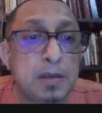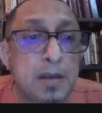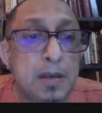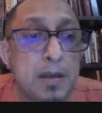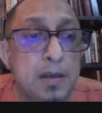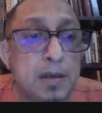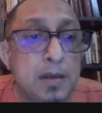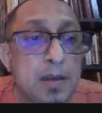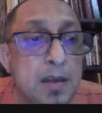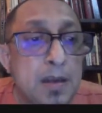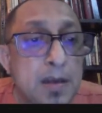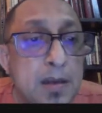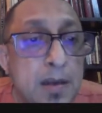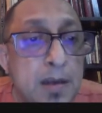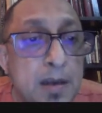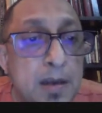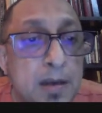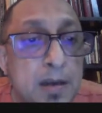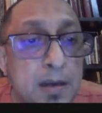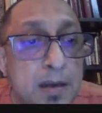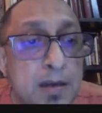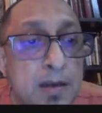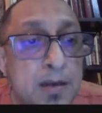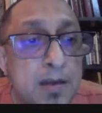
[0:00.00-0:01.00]

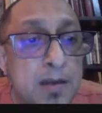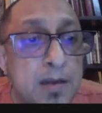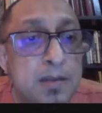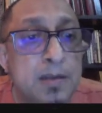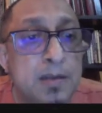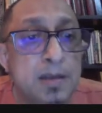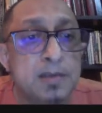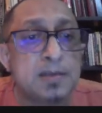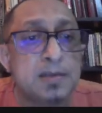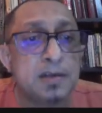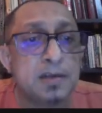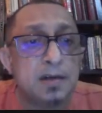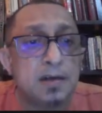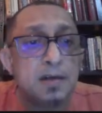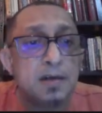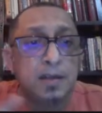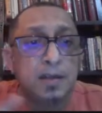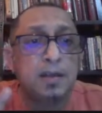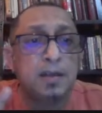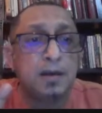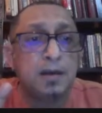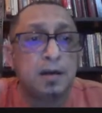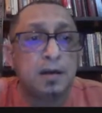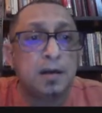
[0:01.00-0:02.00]
in these
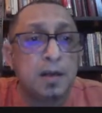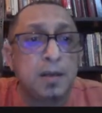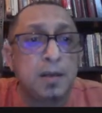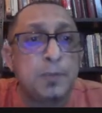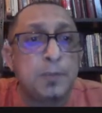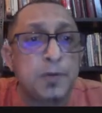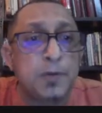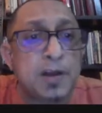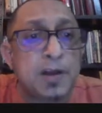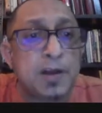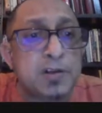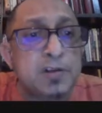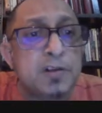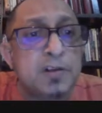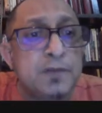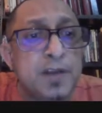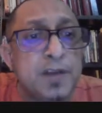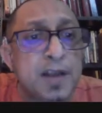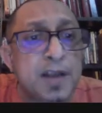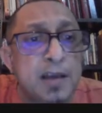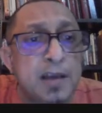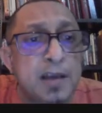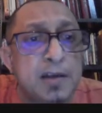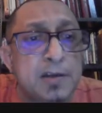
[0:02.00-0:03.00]
early production
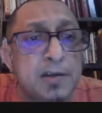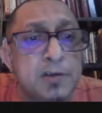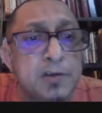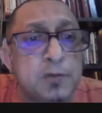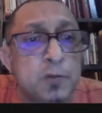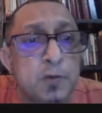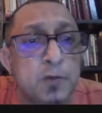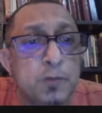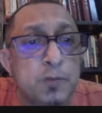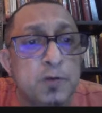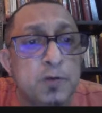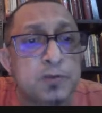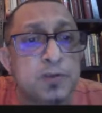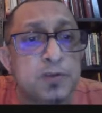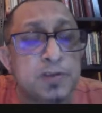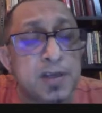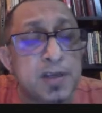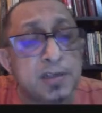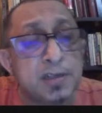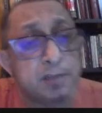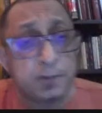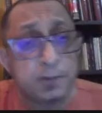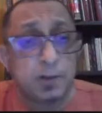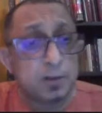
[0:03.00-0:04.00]
of the Calcutta Schoolbook
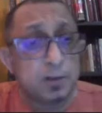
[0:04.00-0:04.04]
Society,